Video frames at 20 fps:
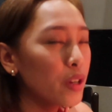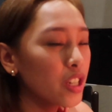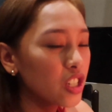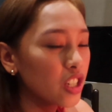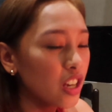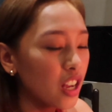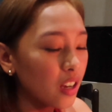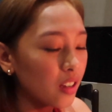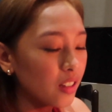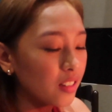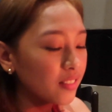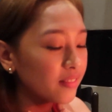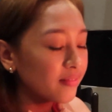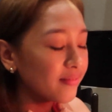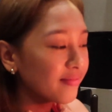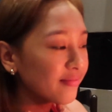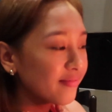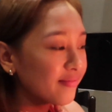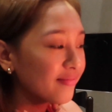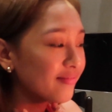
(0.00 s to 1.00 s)
Happy
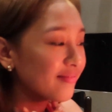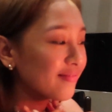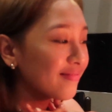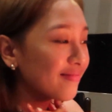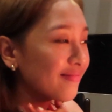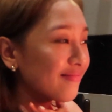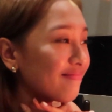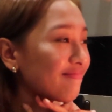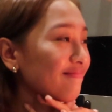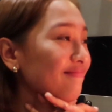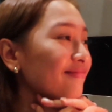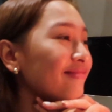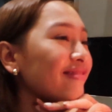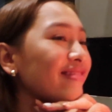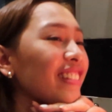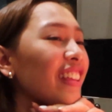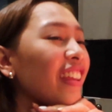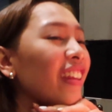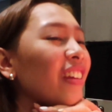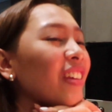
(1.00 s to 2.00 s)
birthday
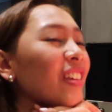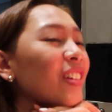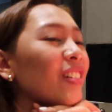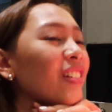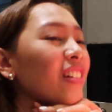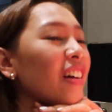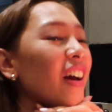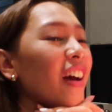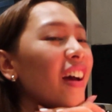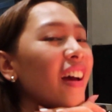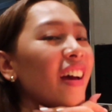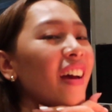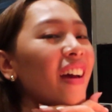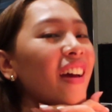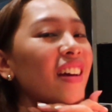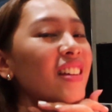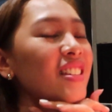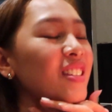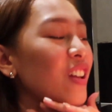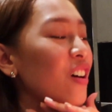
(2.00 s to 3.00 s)
to you. Happy
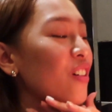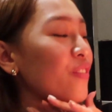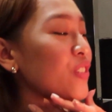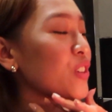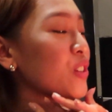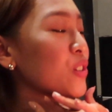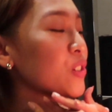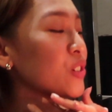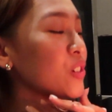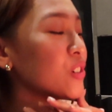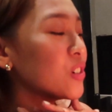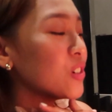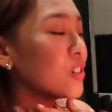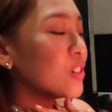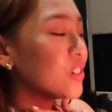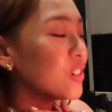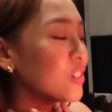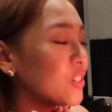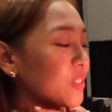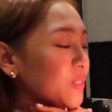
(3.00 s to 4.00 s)
birthday
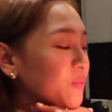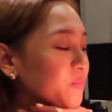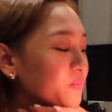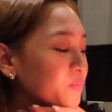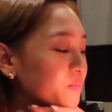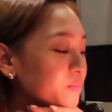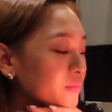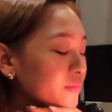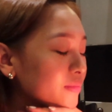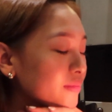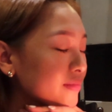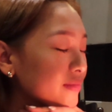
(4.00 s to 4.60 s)
to you.